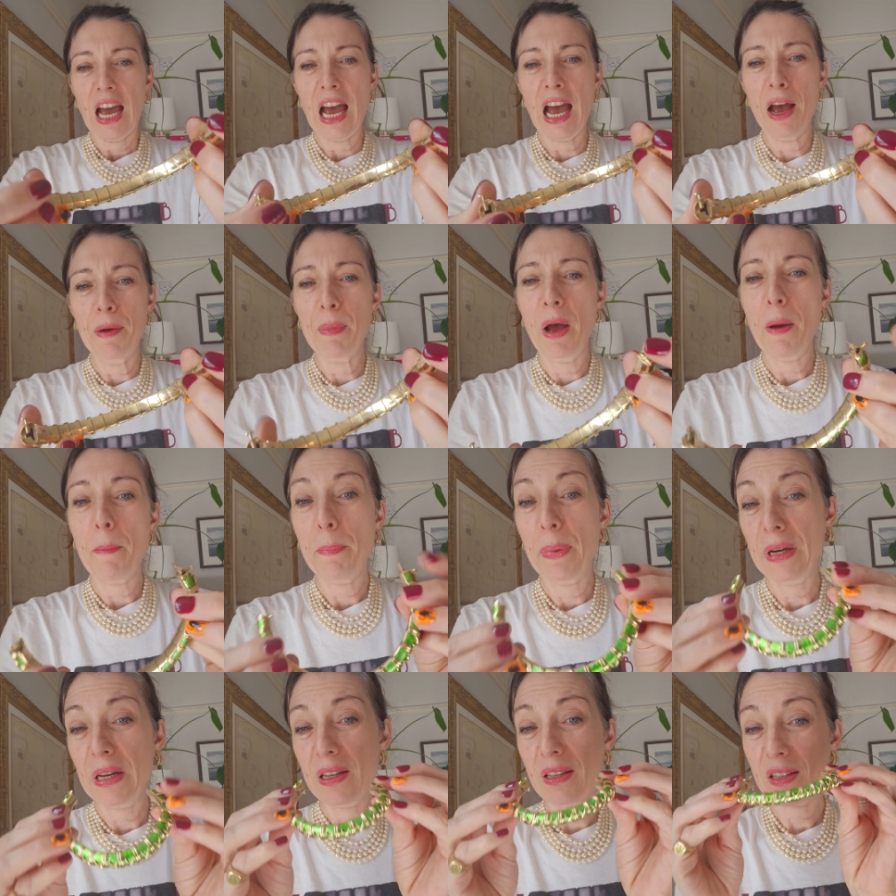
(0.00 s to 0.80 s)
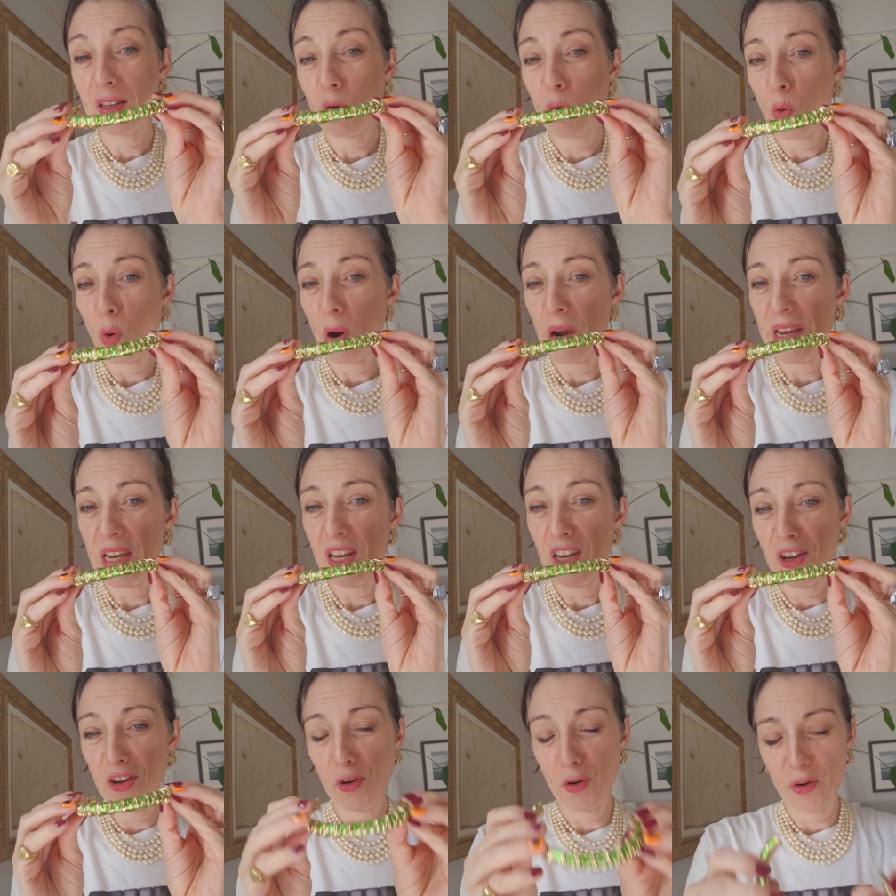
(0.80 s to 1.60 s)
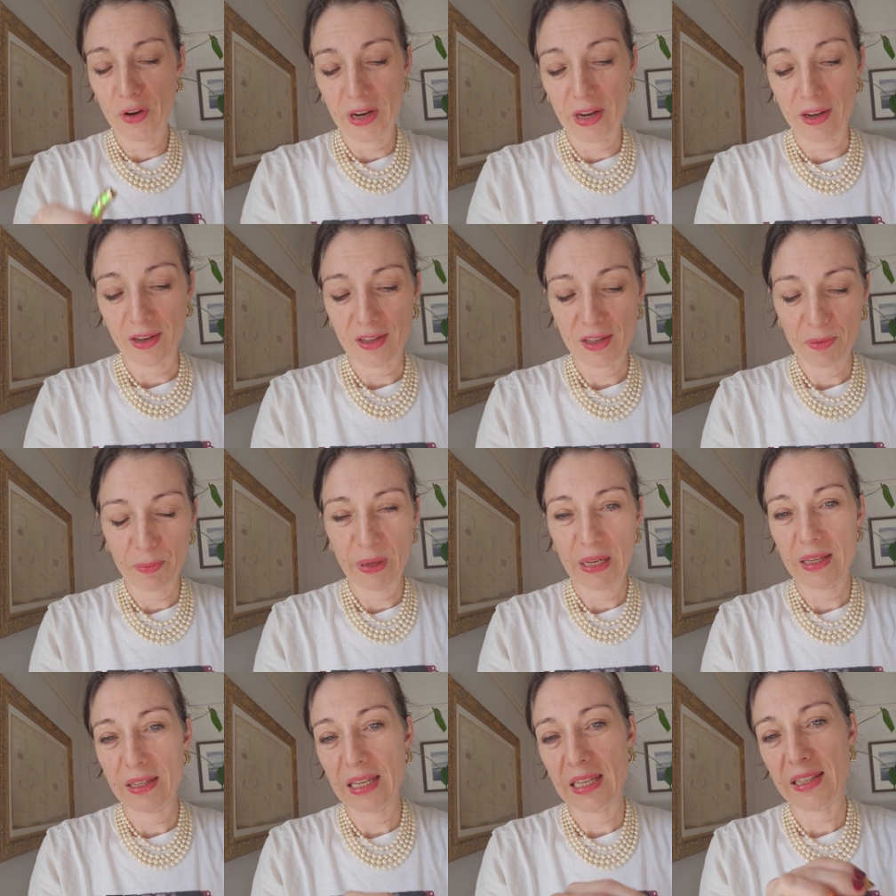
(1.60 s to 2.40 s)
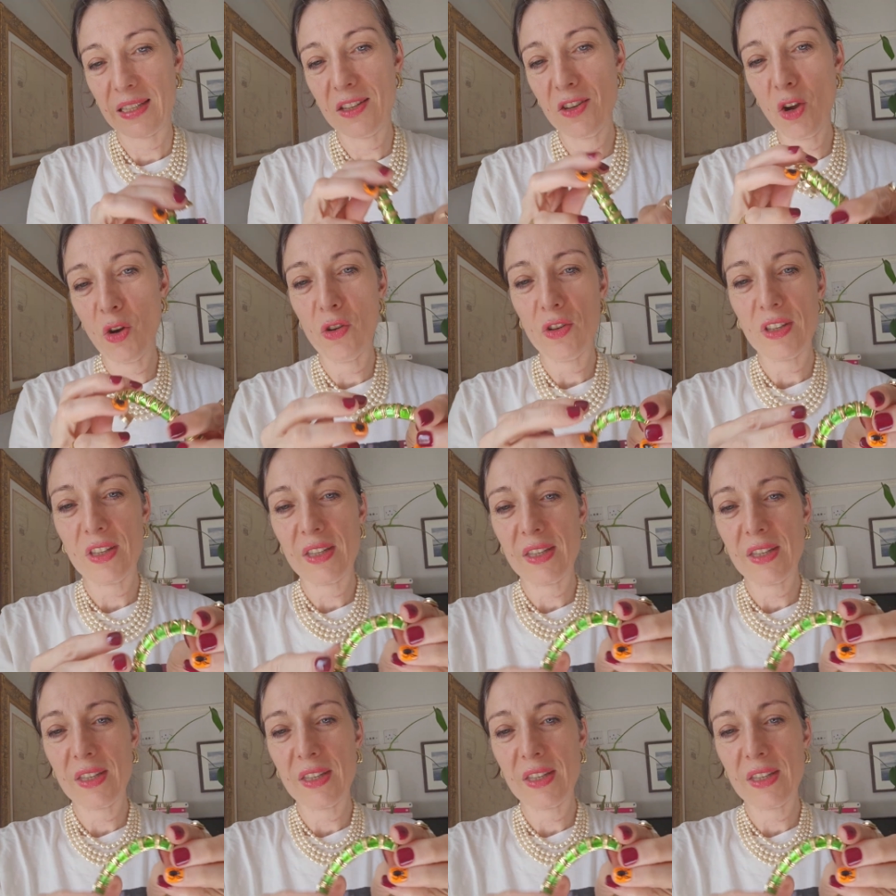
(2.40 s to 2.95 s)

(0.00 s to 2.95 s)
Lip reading: But it's quite curious because it's not